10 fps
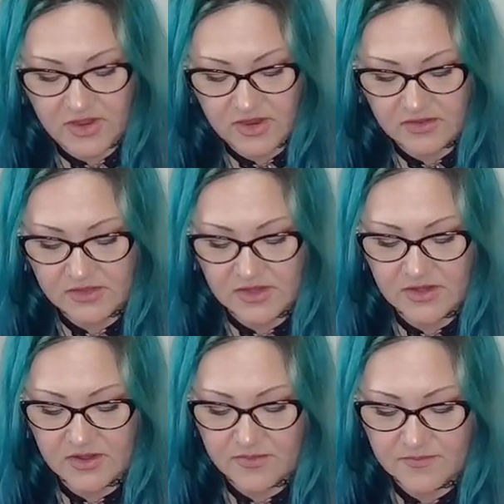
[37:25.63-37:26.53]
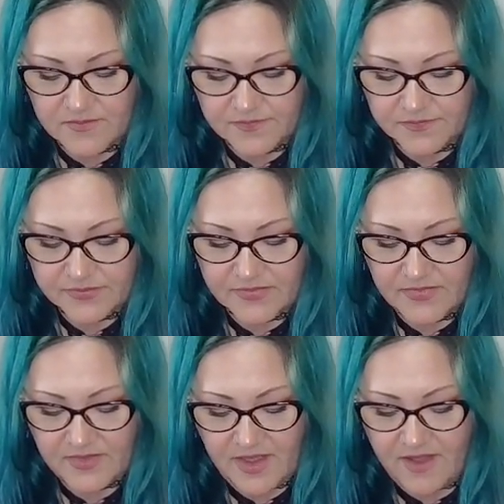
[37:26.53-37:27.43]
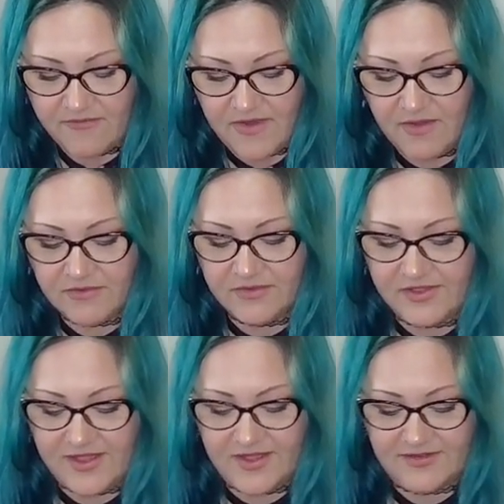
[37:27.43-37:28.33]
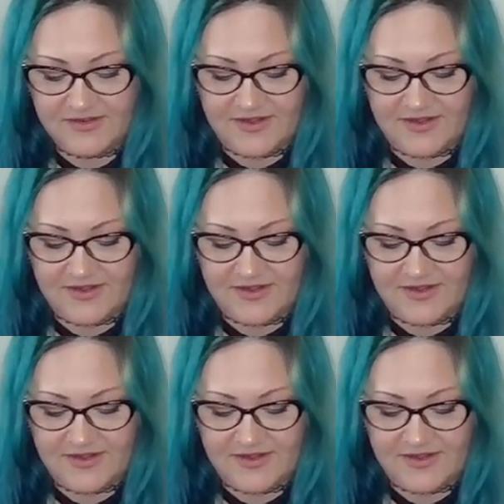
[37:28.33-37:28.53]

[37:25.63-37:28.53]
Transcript: And then I found that